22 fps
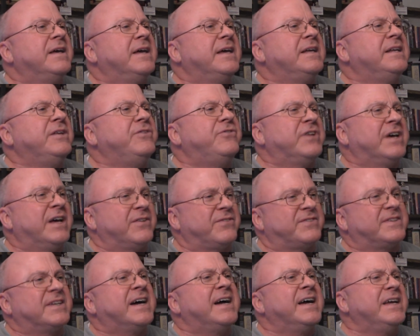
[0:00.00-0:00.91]
and he
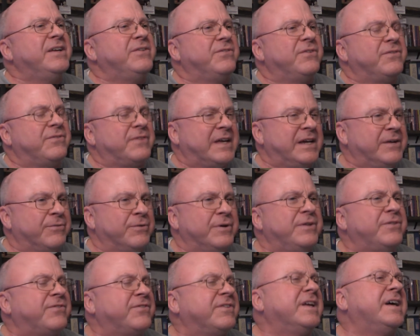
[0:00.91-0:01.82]
chastises
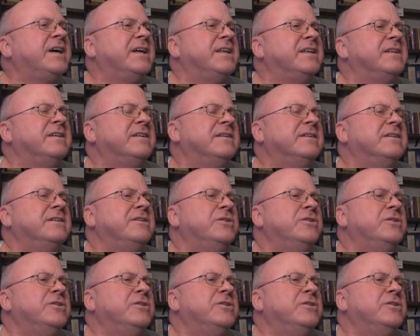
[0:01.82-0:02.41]
every son